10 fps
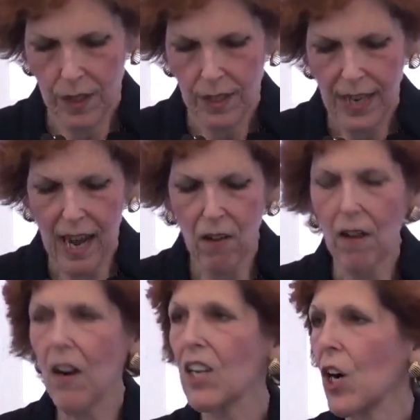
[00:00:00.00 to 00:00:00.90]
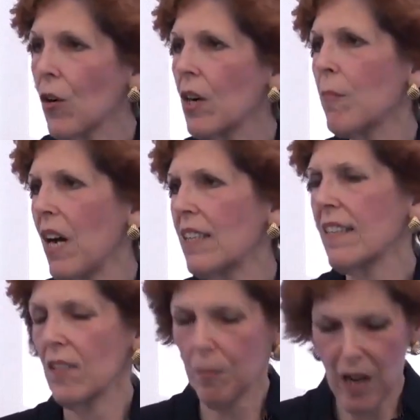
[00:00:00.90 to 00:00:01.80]
Now, our current
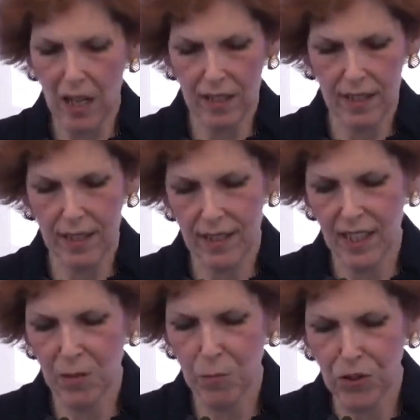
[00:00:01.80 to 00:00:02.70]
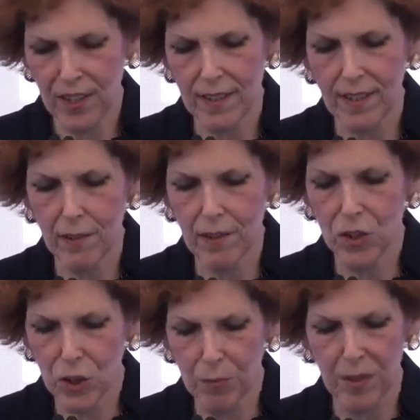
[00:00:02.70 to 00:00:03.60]
monetary policy stance puts us in a
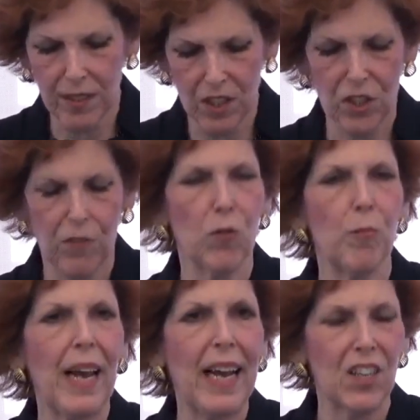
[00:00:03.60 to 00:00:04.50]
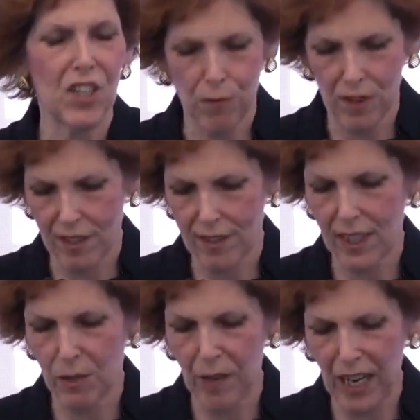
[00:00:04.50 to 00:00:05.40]
good position for managing risks that
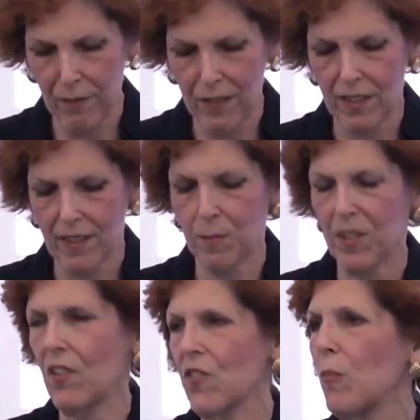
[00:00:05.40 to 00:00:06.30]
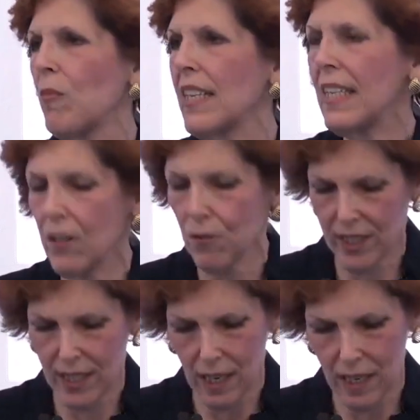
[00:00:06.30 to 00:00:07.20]
can manifest themselves on either
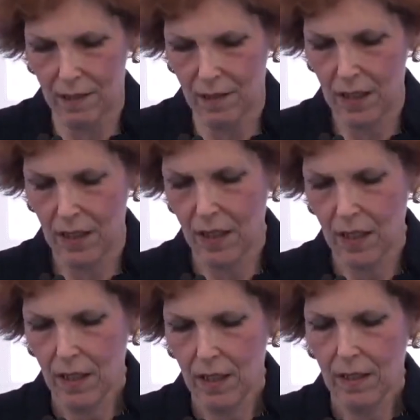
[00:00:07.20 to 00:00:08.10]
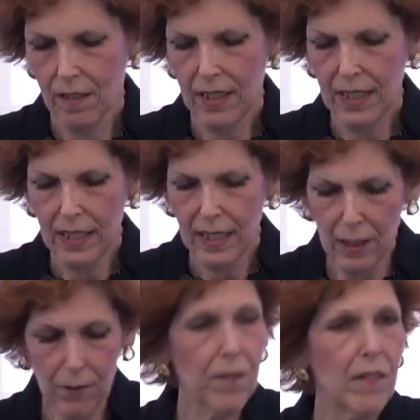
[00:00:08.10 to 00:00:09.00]
side.
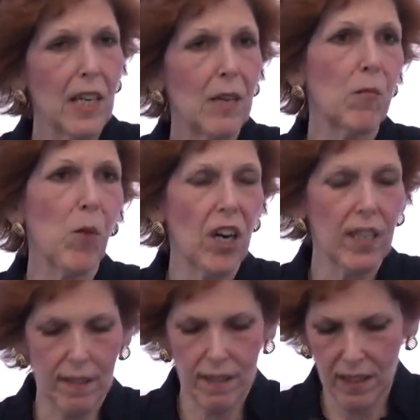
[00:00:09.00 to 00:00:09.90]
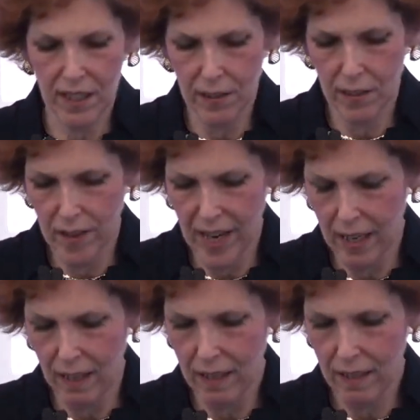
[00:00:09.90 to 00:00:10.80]
If labor markets
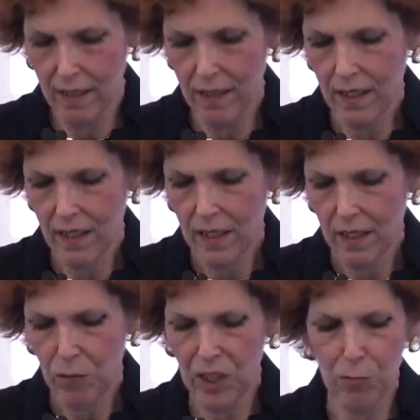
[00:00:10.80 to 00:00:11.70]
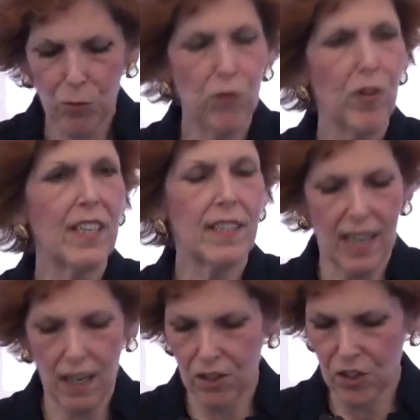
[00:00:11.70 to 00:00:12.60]
deteriorate, we can move rates
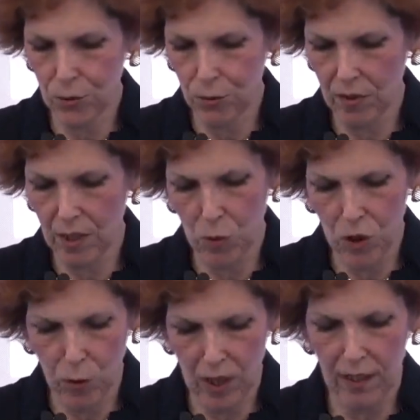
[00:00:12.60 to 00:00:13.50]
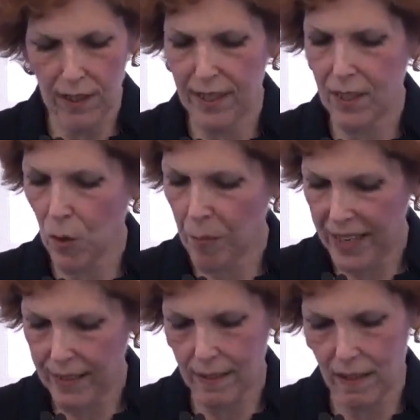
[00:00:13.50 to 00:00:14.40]
down sooner and more quickly than in our
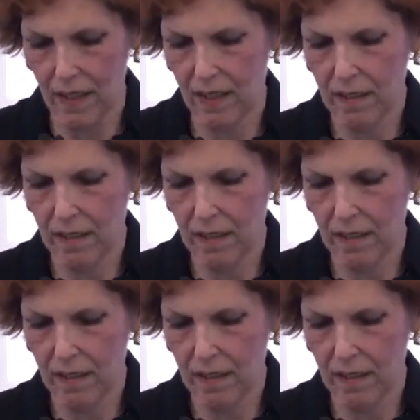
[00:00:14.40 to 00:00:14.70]
baseline.